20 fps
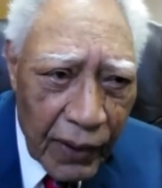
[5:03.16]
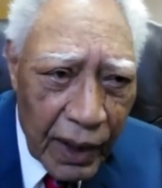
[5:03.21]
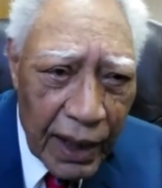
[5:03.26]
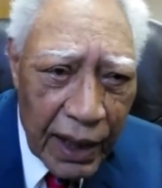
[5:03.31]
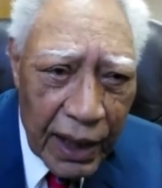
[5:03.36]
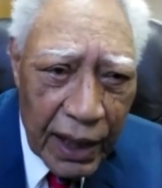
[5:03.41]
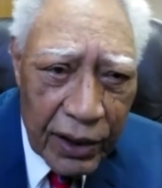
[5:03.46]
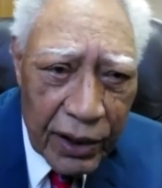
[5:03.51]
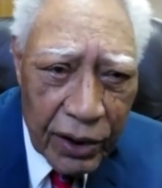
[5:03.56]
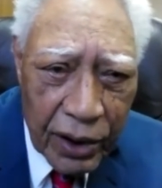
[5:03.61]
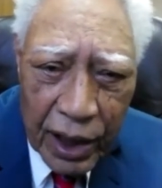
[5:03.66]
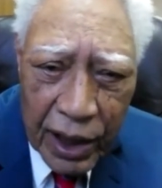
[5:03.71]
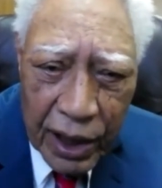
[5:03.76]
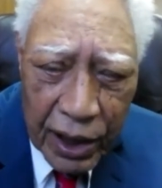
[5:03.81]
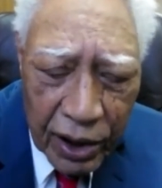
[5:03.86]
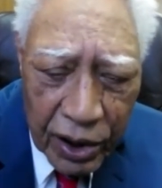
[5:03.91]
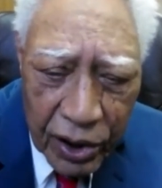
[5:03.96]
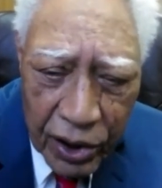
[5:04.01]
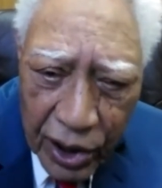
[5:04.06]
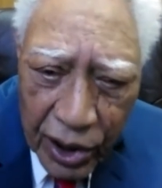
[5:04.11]
and
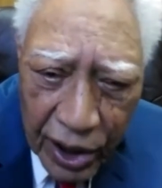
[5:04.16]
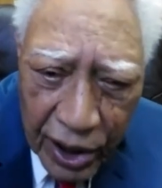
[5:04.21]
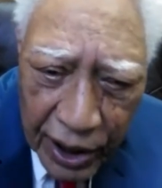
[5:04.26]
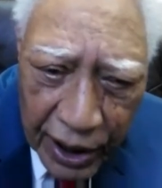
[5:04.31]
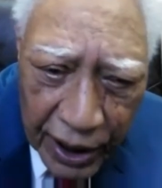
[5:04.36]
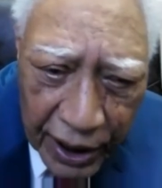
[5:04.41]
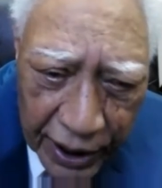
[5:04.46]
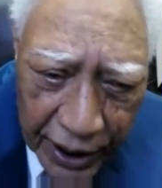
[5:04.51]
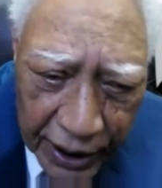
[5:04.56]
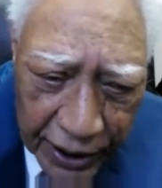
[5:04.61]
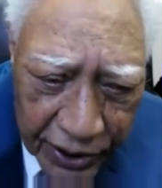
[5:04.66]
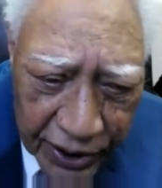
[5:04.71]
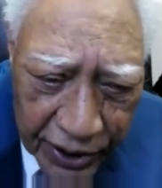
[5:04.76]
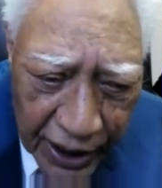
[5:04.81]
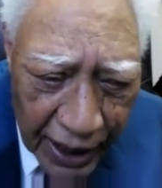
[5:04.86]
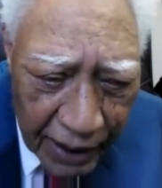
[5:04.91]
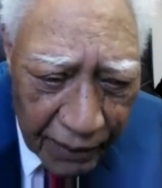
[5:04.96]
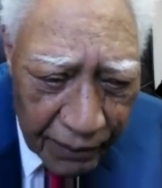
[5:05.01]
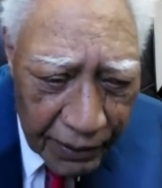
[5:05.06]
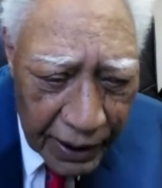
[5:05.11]
and and that
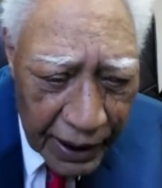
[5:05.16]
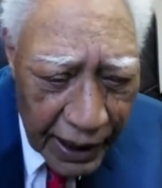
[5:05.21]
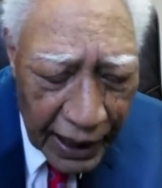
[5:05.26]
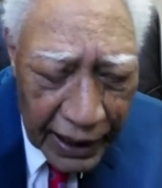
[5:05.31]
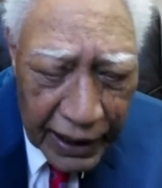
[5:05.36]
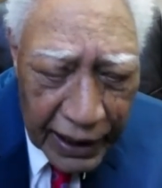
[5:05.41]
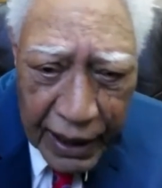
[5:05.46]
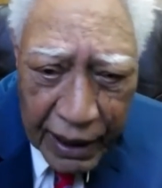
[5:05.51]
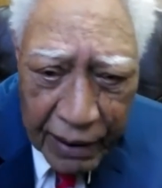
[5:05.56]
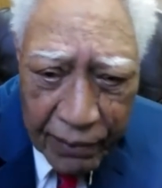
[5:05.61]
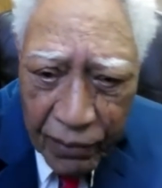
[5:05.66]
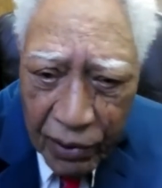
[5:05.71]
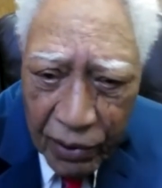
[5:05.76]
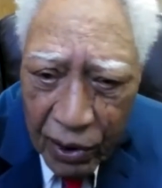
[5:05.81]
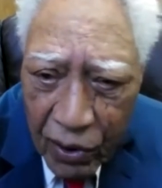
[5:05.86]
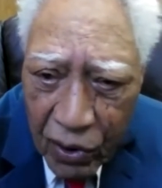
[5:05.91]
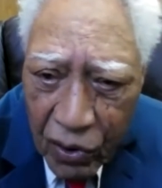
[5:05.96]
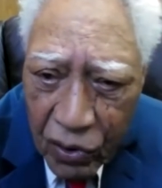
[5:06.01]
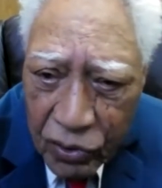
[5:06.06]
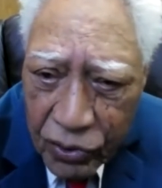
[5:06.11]
time that I came
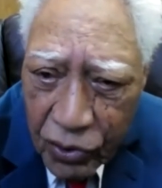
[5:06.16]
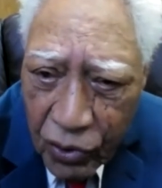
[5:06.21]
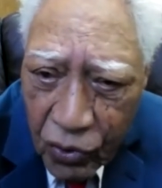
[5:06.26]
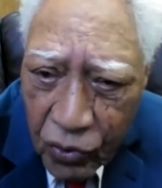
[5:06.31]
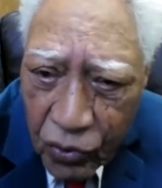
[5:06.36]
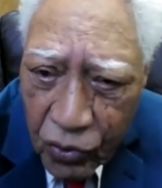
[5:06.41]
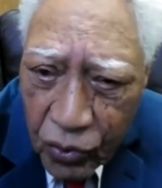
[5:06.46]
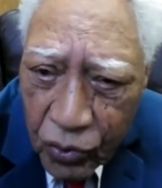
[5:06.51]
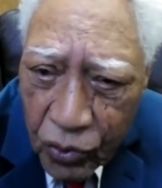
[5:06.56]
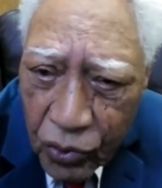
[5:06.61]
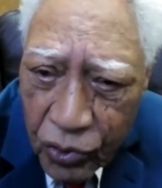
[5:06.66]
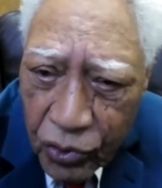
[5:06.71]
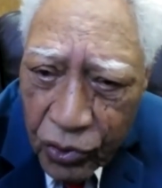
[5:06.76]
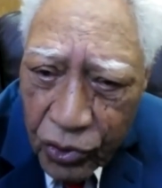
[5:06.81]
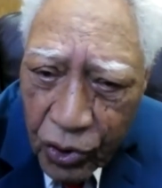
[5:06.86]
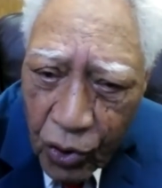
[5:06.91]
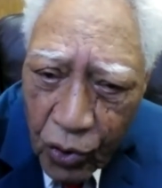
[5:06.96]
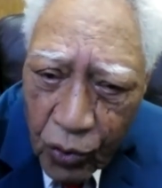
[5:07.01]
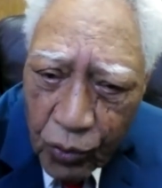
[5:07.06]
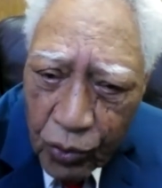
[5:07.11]
along, no
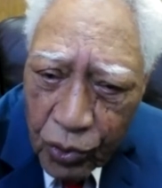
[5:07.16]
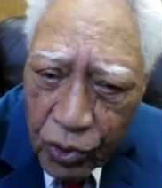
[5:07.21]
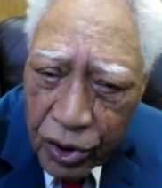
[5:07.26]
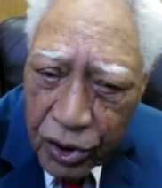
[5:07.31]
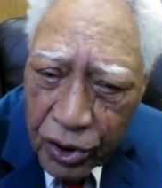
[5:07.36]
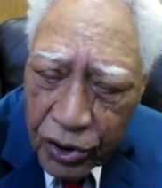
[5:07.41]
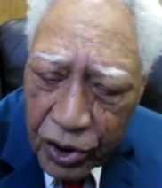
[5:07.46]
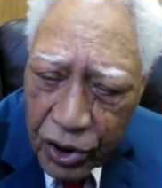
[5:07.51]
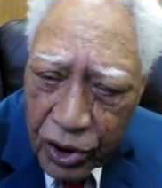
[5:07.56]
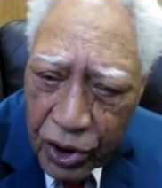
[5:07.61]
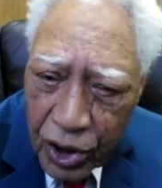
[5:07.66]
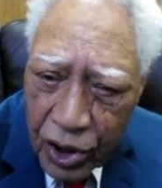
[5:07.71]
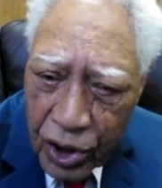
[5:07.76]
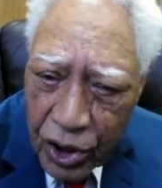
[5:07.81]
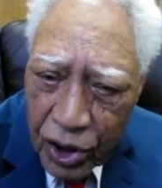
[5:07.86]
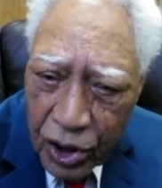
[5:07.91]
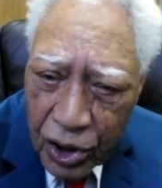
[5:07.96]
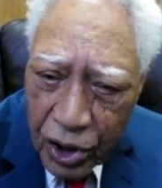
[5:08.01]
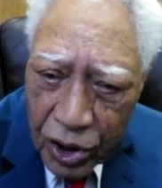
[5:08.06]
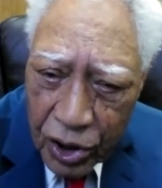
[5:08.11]
no one
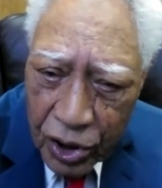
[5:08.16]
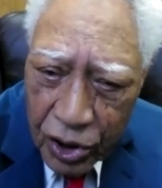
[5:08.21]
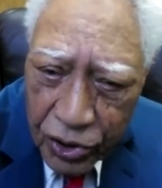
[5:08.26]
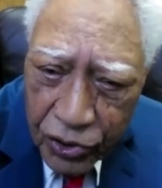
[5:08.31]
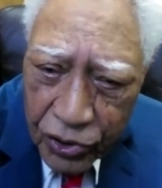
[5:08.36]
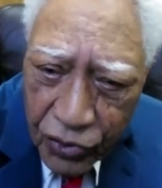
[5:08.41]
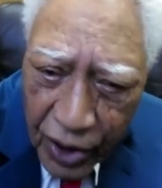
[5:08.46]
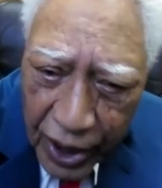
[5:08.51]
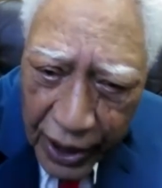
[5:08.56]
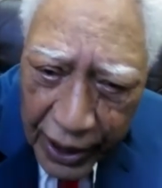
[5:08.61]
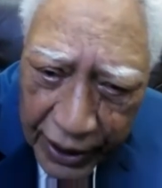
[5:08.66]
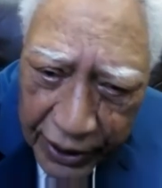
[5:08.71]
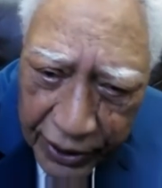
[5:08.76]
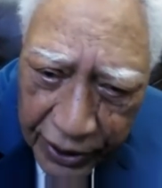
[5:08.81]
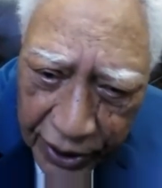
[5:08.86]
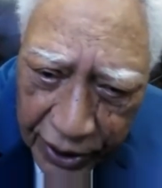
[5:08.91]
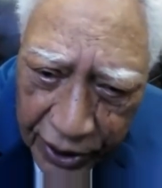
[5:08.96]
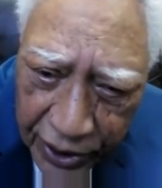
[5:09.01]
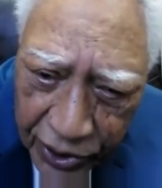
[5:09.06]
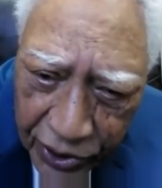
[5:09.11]
uh, tried
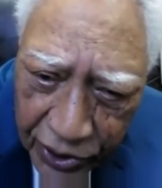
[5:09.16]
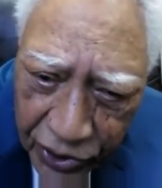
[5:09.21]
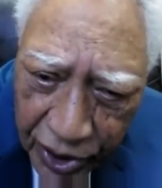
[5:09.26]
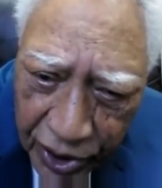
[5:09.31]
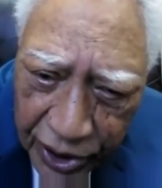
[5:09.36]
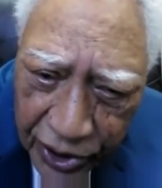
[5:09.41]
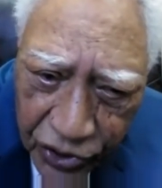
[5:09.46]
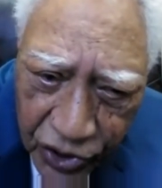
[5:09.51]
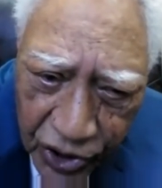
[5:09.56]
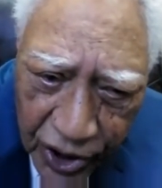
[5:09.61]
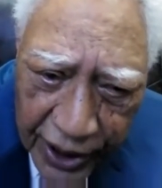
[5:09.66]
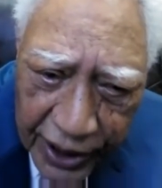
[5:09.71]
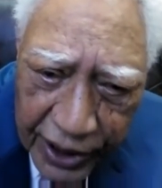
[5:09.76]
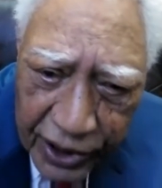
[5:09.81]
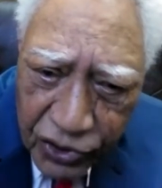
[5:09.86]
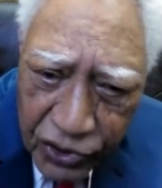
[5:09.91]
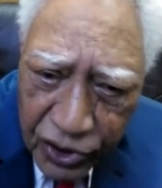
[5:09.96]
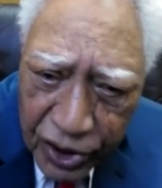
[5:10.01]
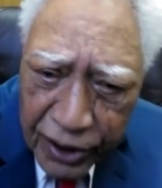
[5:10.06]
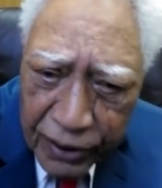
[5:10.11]
to, to
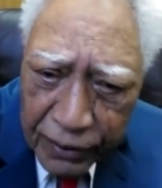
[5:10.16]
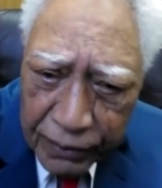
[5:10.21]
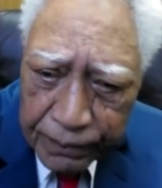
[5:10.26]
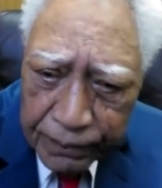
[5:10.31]
change it.